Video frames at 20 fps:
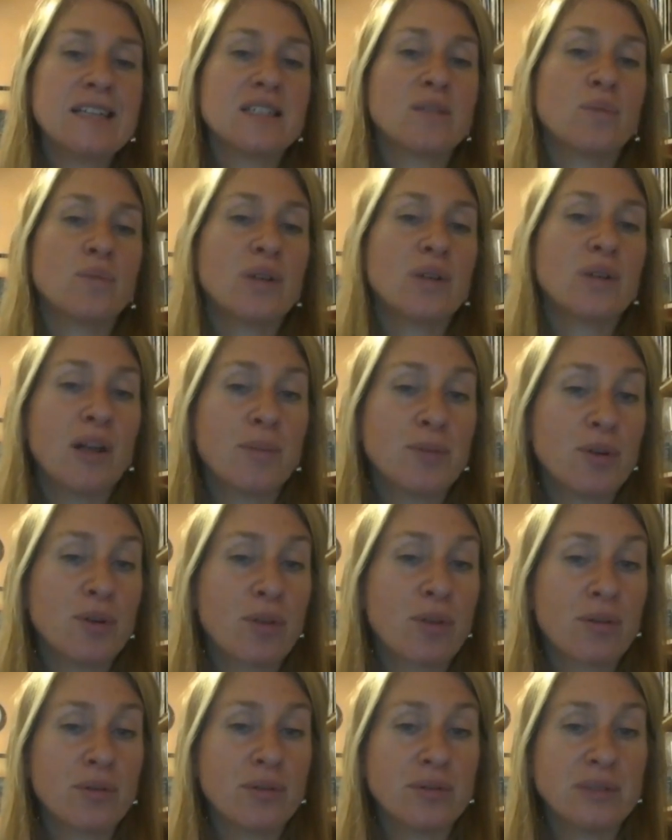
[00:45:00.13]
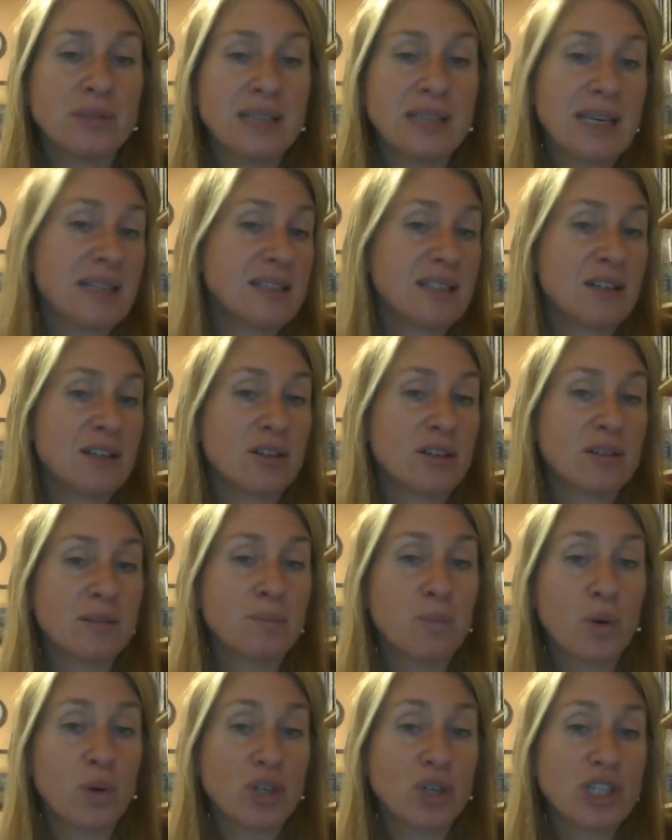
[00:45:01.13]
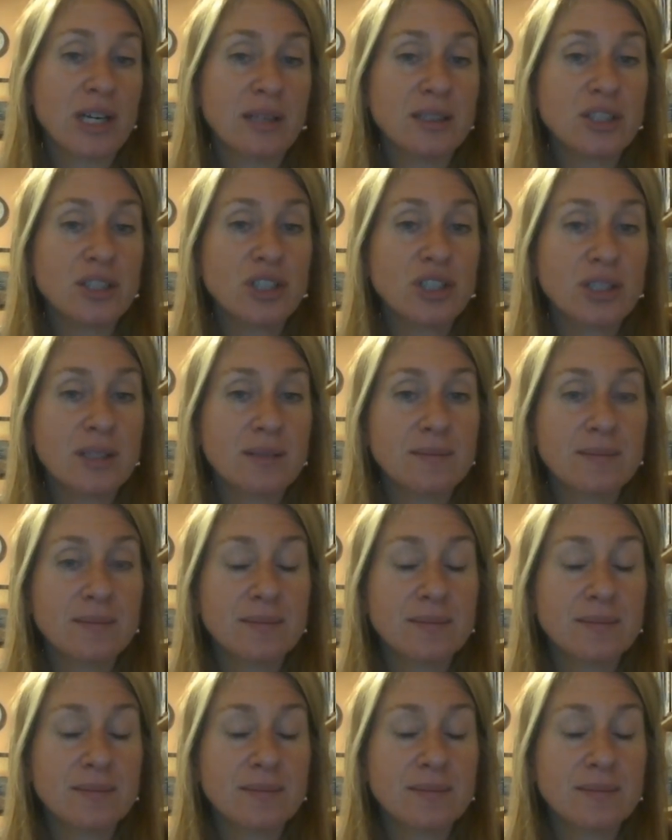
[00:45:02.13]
and will help you through days that are more challenging.